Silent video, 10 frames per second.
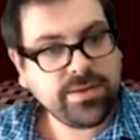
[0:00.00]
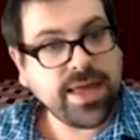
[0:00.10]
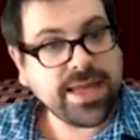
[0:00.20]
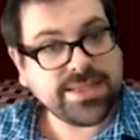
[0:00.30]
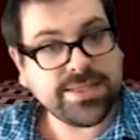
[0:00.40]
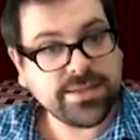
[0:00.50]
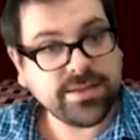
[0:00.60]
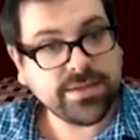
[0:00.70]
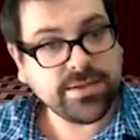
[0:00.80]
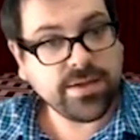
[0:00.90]
that's
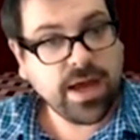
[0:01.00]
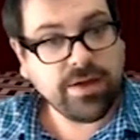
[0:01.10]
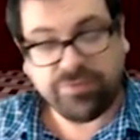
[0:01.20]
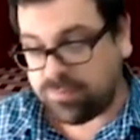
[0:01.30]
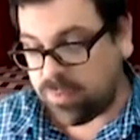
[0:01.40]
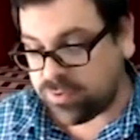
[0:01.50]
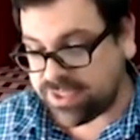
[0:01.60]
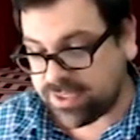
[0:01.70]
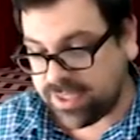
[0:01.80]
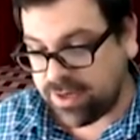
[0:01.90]
for
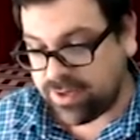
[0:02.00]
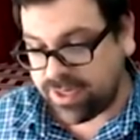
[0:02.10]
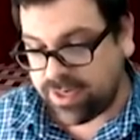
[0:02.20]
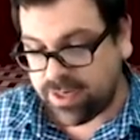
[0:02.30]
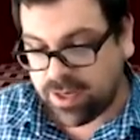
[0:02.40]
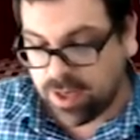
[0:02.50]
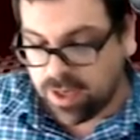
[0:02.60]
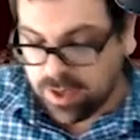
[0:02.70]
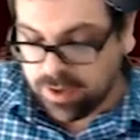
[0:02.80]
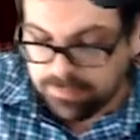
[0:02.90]
most clarity,
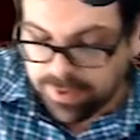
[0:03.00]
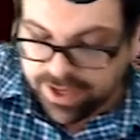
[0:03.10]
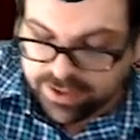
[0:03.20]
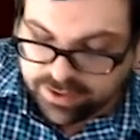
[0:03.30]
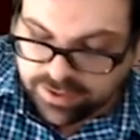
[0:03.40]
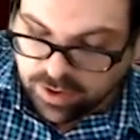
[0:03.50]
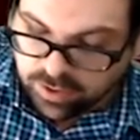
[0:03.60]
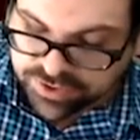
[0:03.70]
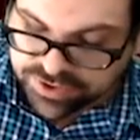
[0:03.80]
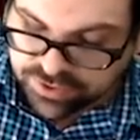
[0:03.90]
but
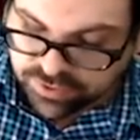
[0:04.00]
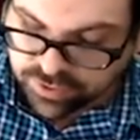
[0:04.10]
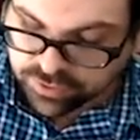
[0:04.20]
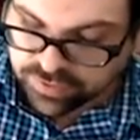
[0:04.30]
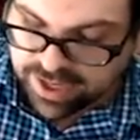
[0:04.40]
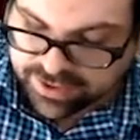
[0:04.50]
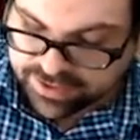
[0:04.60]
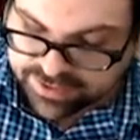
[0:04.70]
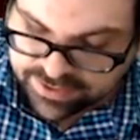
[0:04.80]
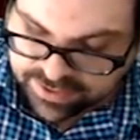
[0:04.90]
also
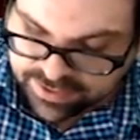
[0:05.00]
correct